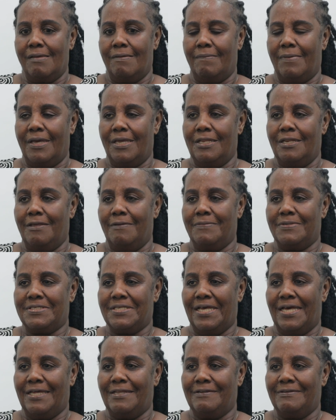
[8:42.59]
My name is
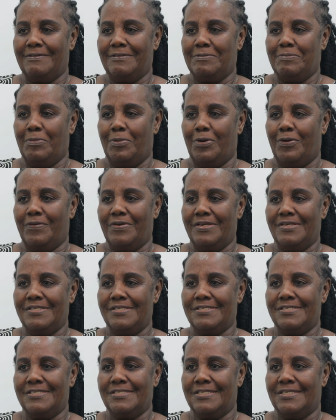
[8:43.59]
Anna
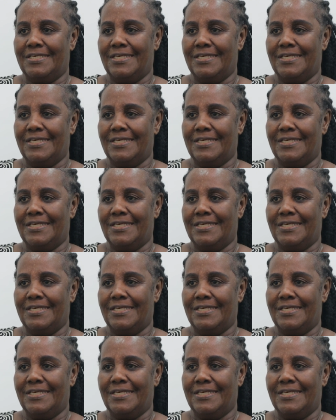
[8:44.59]
Morris.